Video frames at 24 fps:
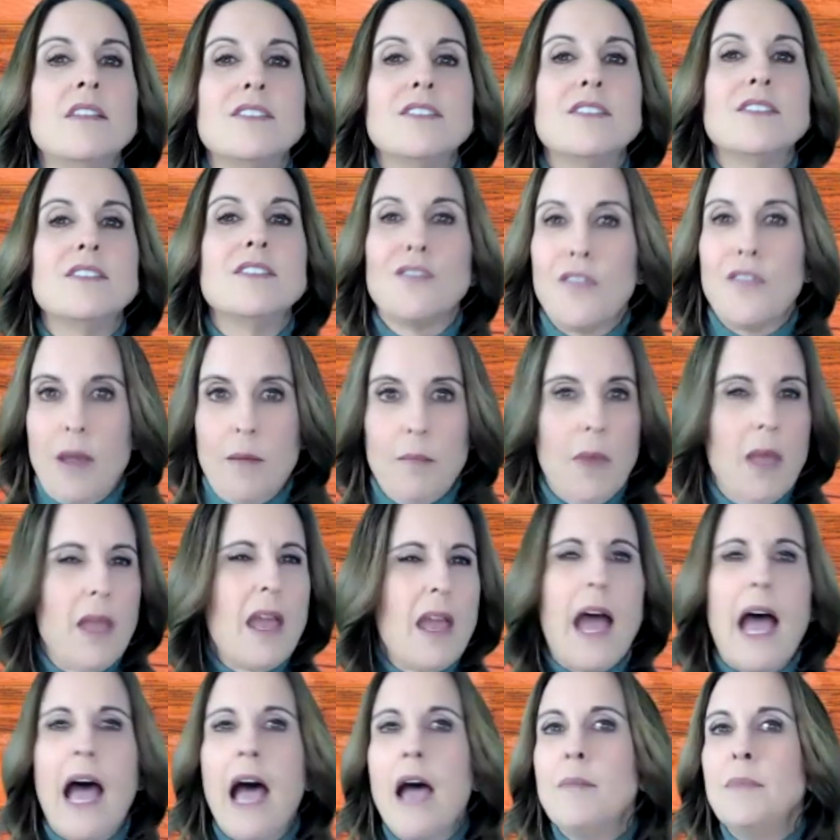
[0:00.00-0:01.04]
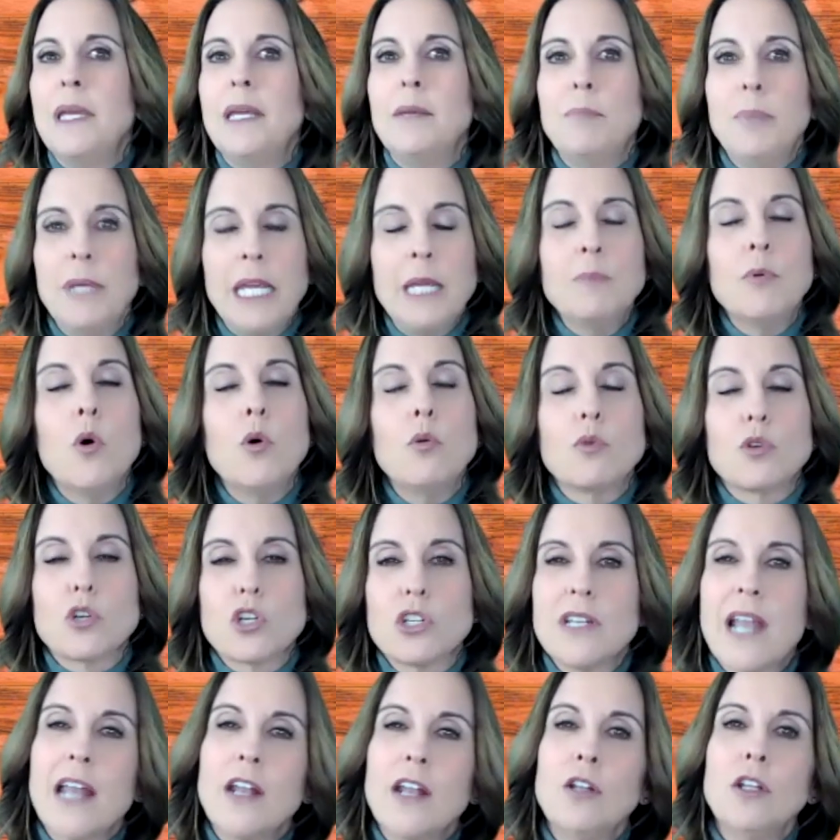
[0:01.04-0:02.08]
of them. People were,
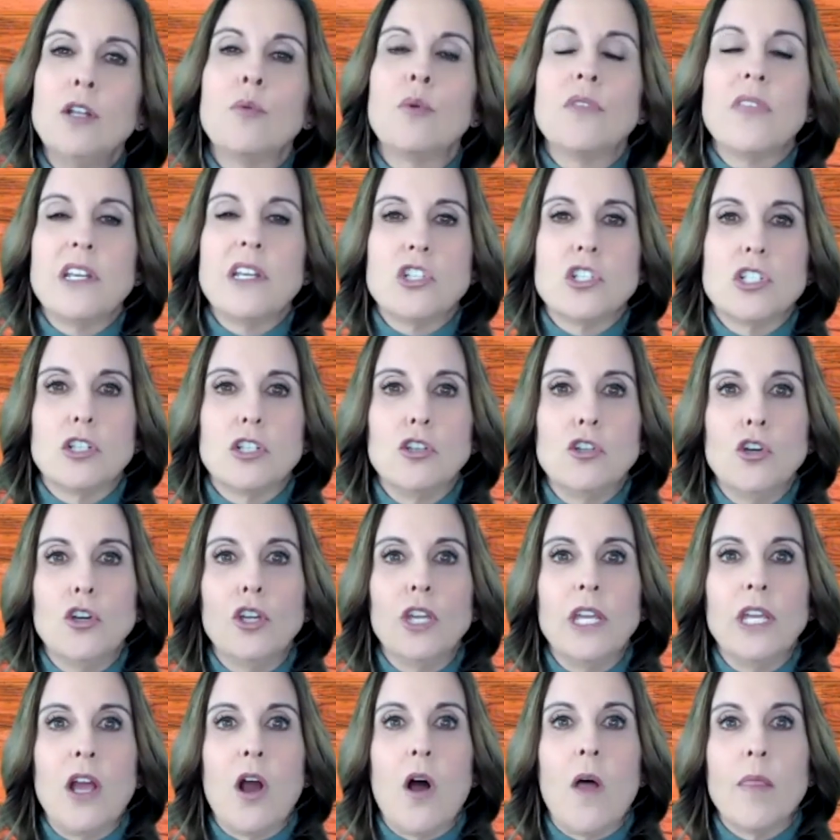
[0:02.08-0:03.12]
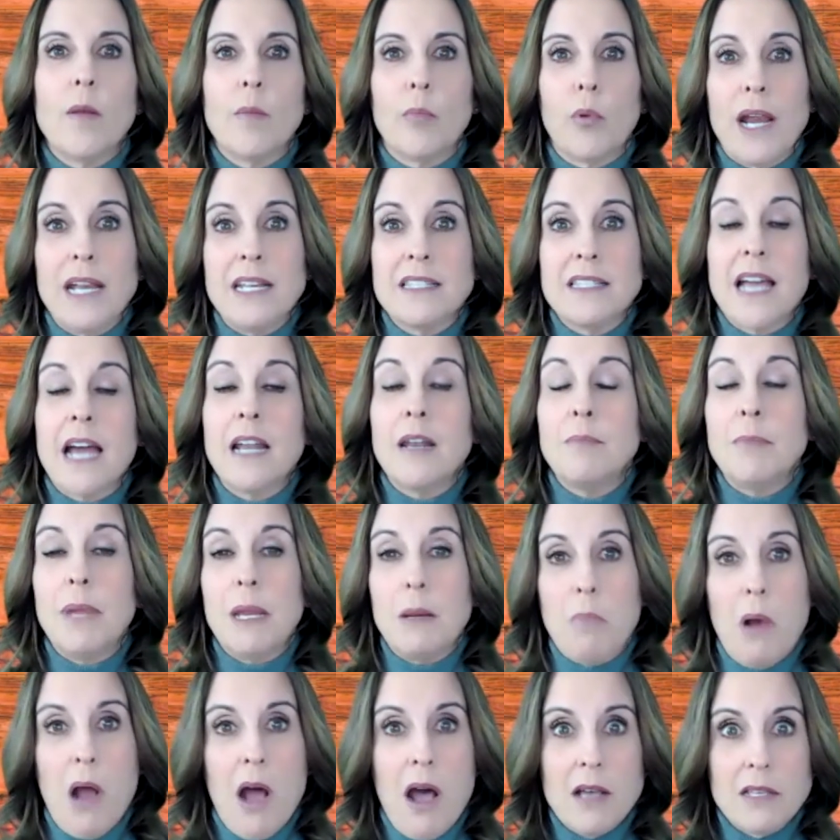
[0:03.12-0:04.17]
not only were they just looking on the bright side and
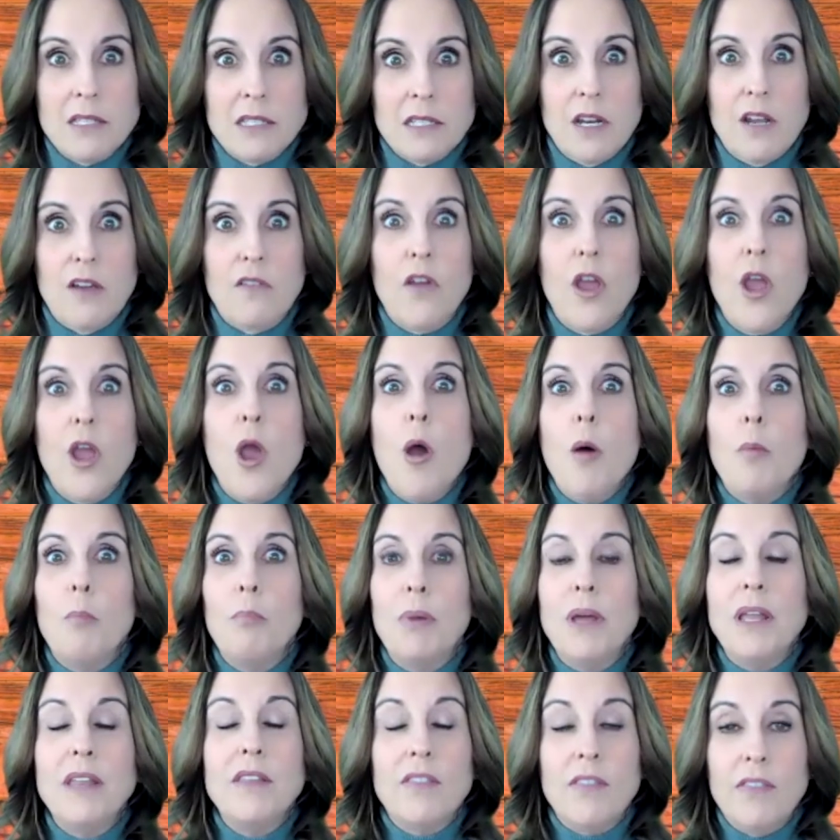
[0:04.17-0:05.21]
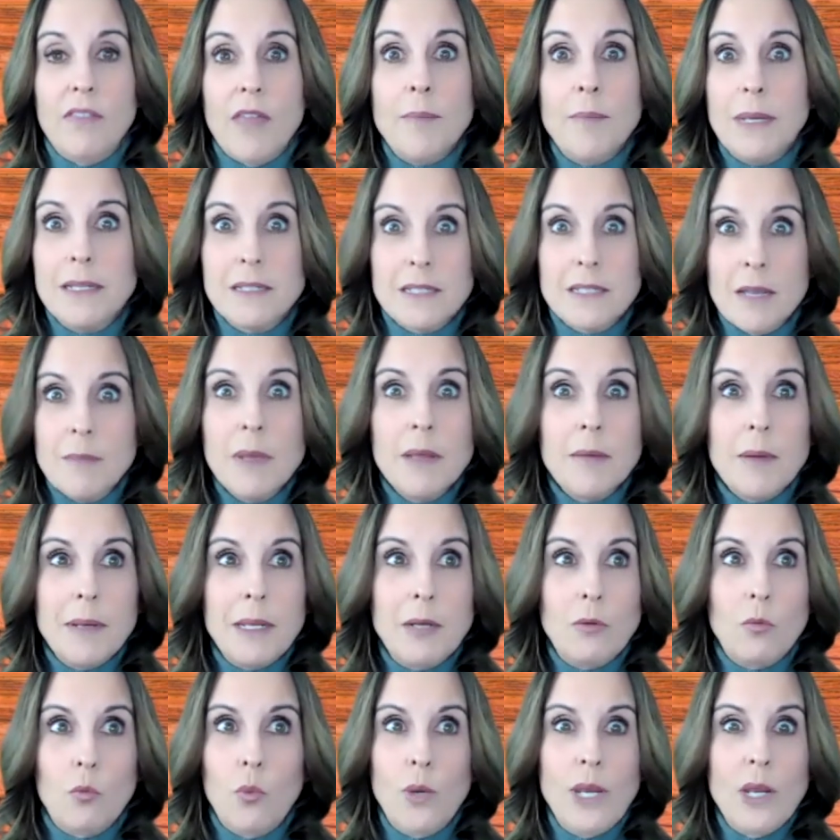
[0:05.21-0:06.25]
being positive, but
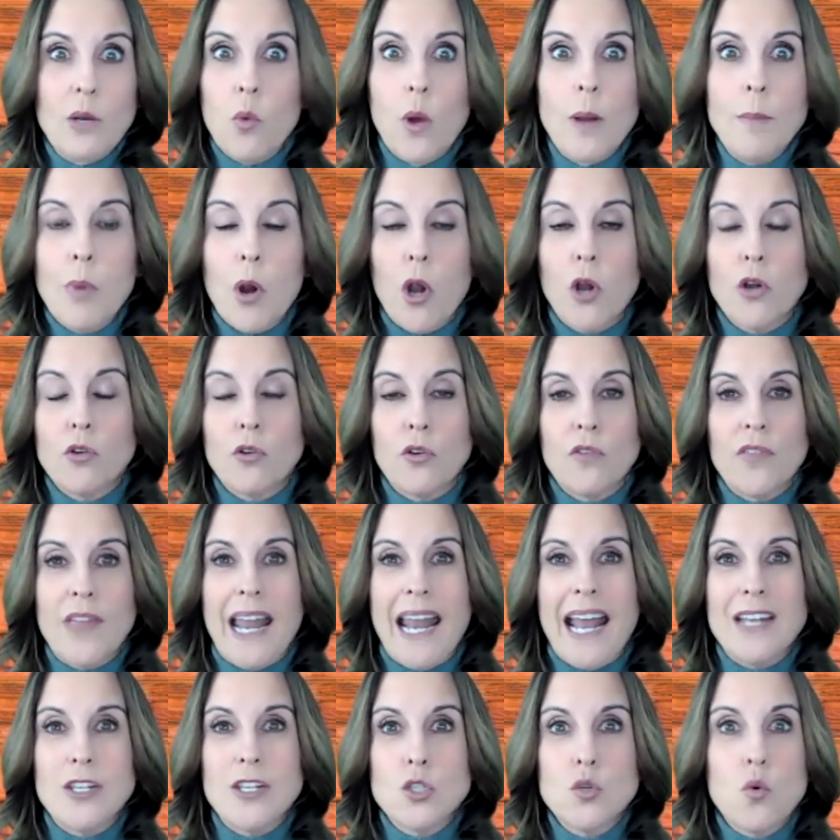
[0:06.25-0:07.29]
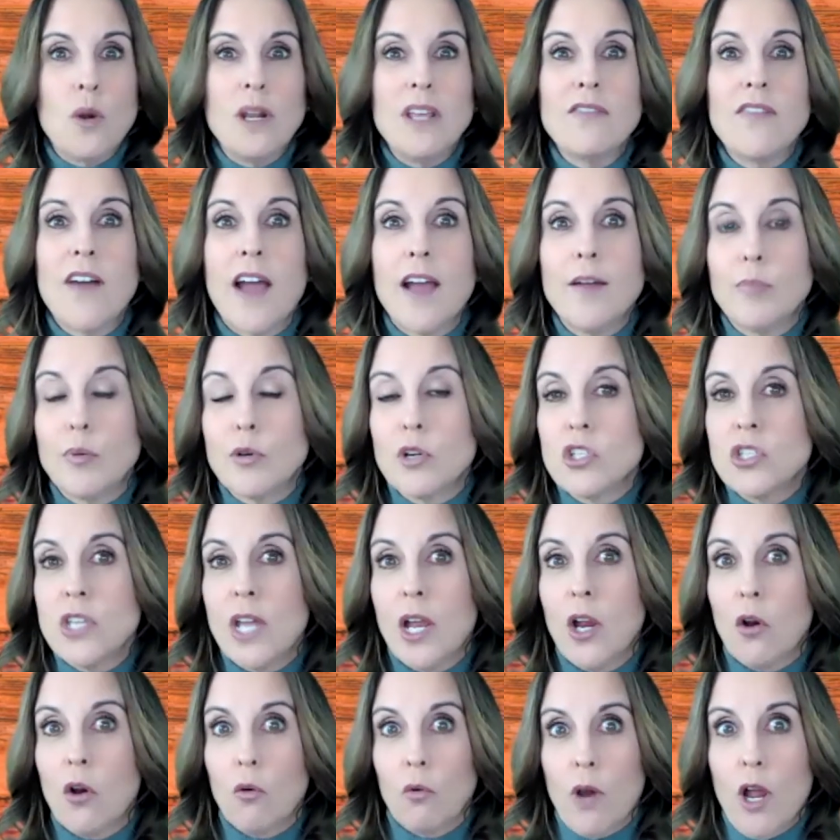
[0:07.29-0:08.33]
we had one partner that had
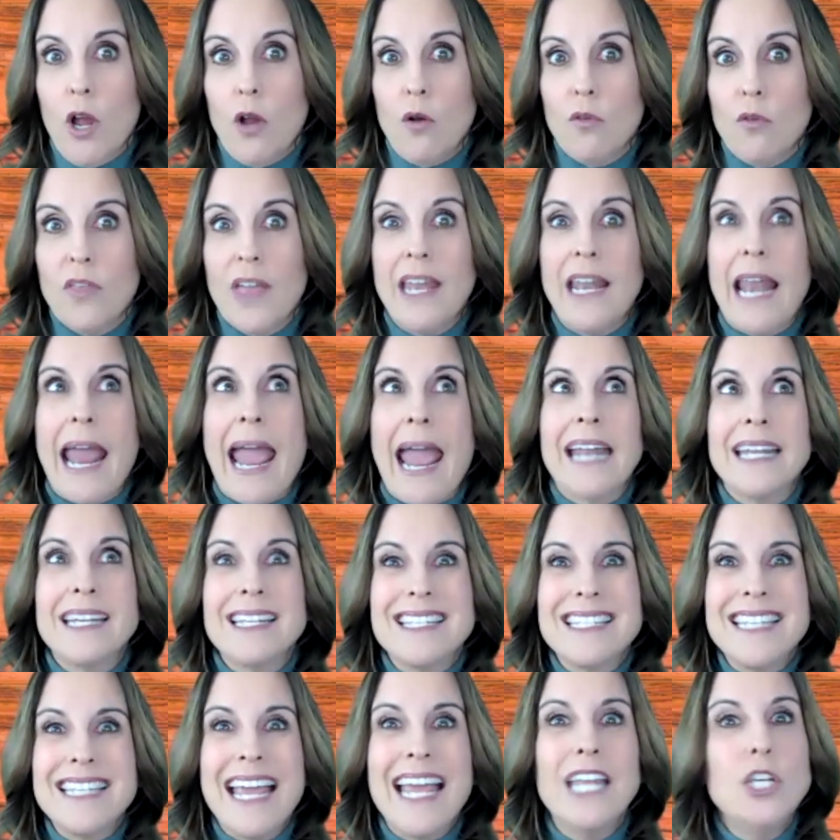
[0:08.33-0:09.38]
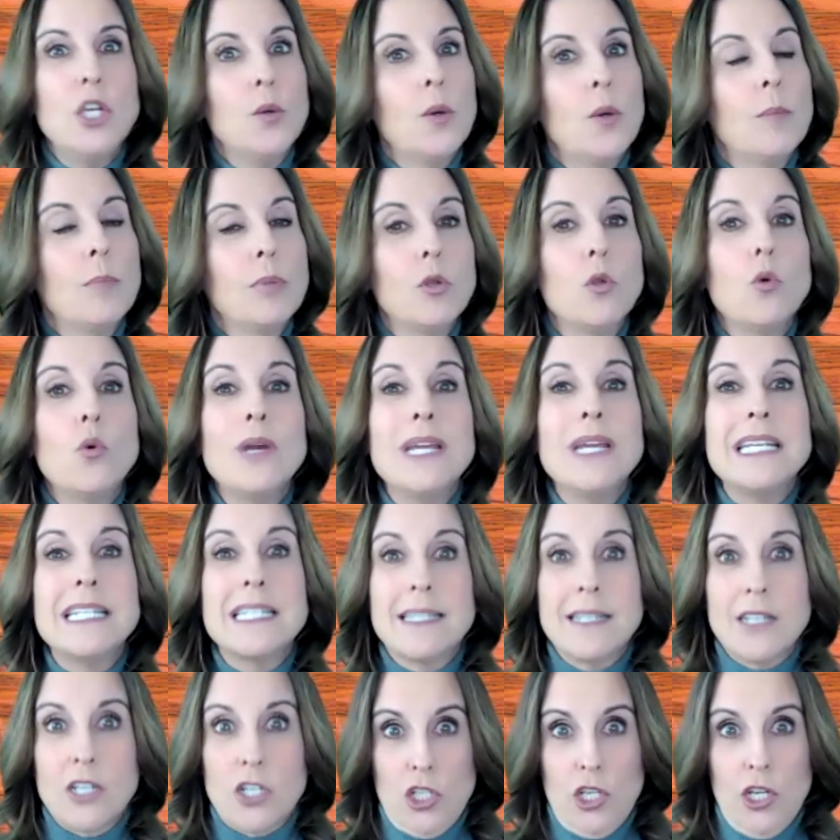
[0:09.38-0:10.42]
25% growth and added 10 new employees
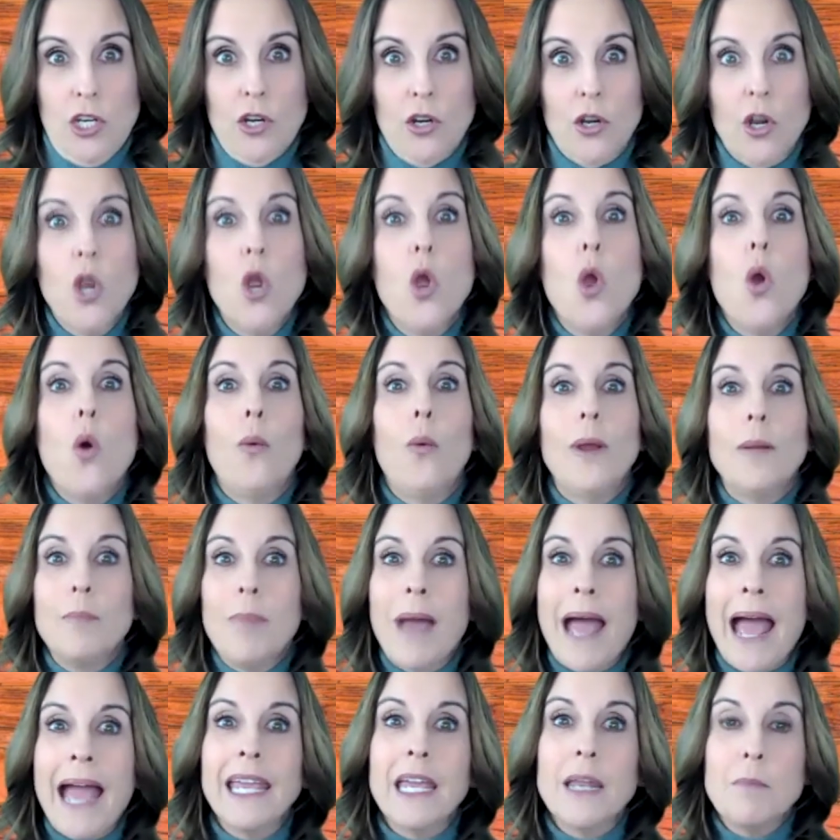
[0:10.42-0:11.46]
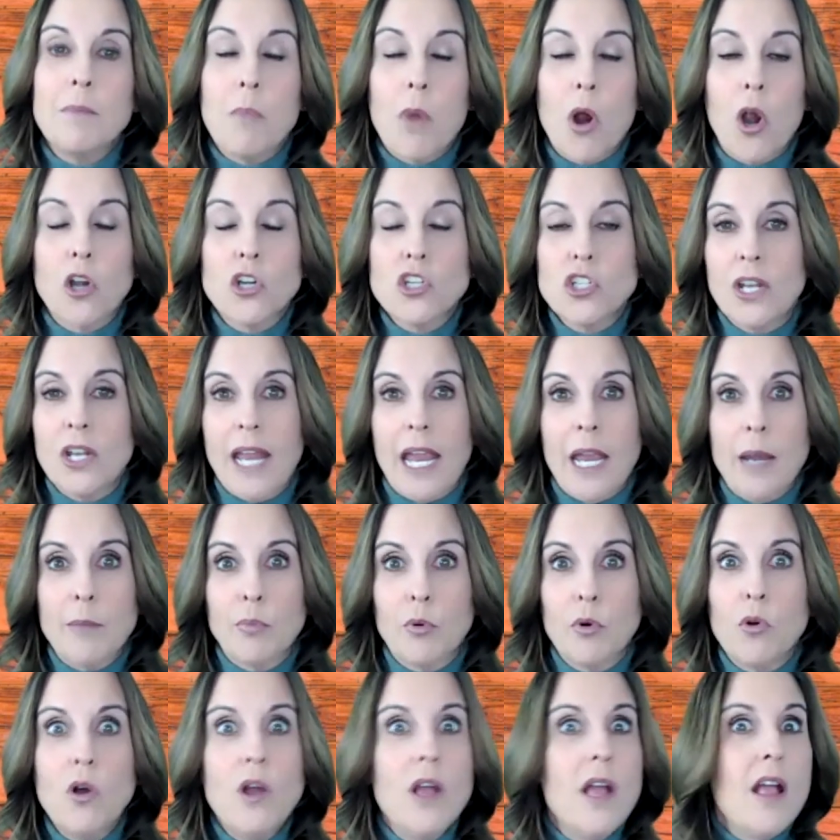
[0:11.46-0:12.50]
this year, when back in March and
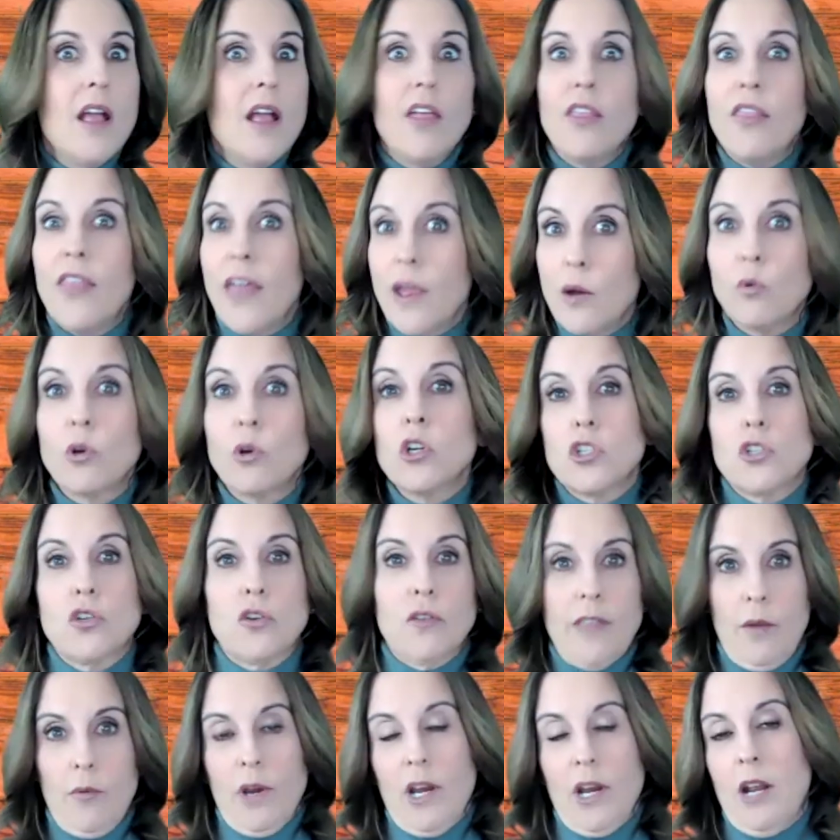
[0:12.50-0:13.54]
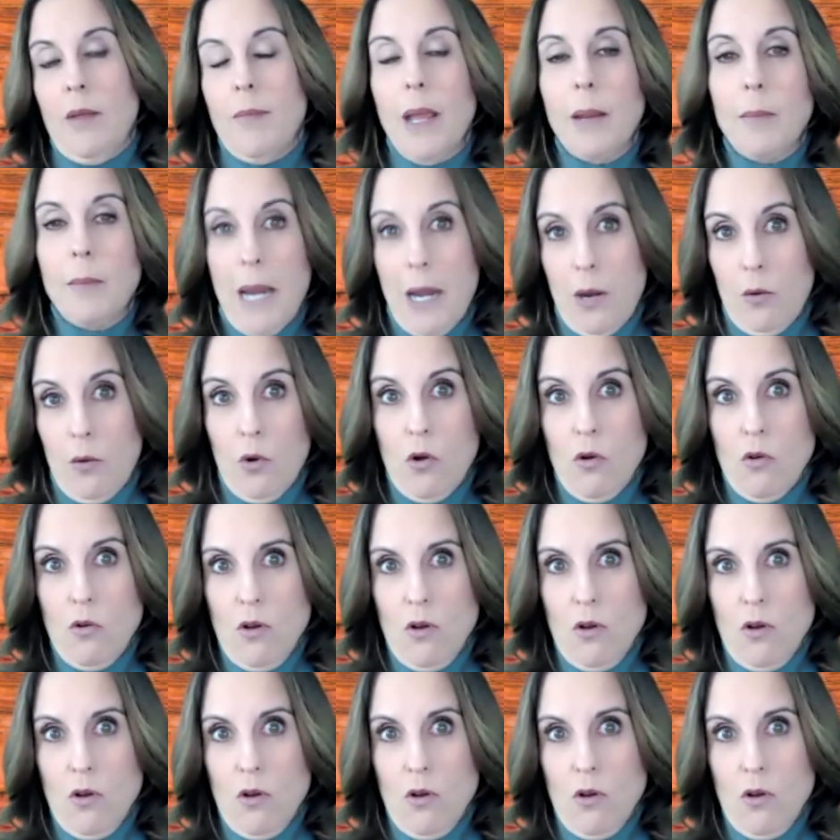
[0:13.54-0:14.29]
April, they weren't sure they were going to make payroll.